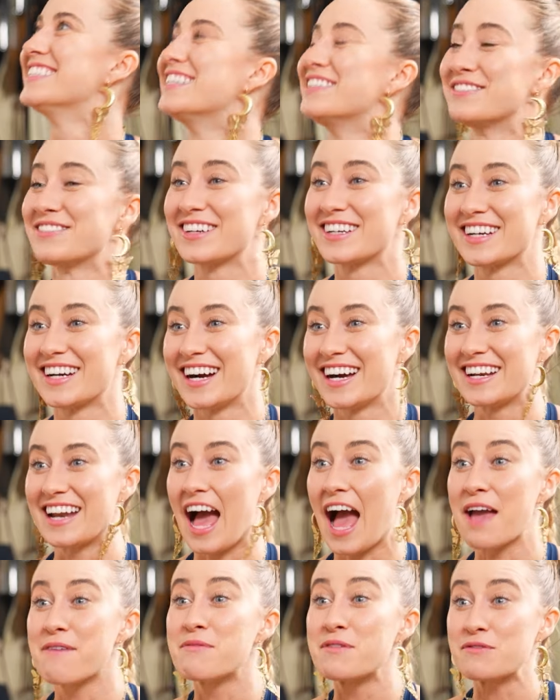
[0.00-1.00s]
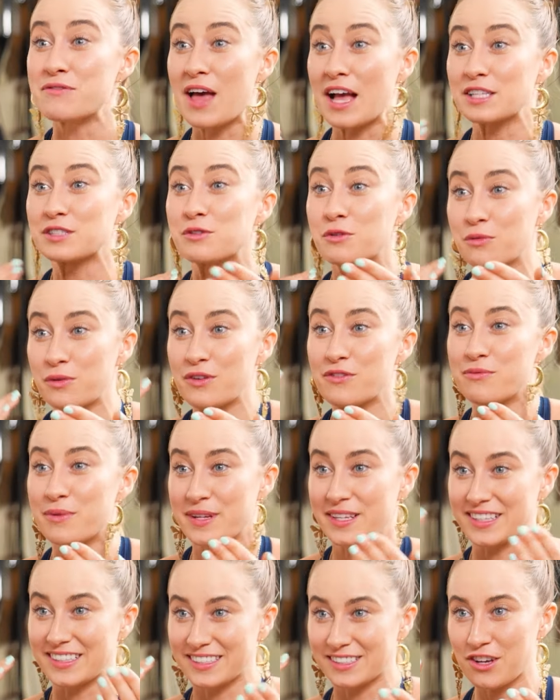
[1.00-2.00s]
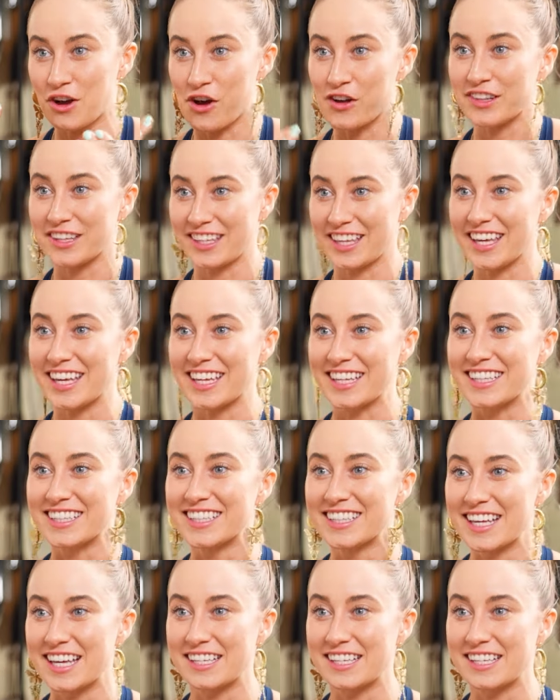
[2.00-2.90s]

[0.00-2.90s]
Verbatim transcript: Oh my God. I've been, that's what we've been calling in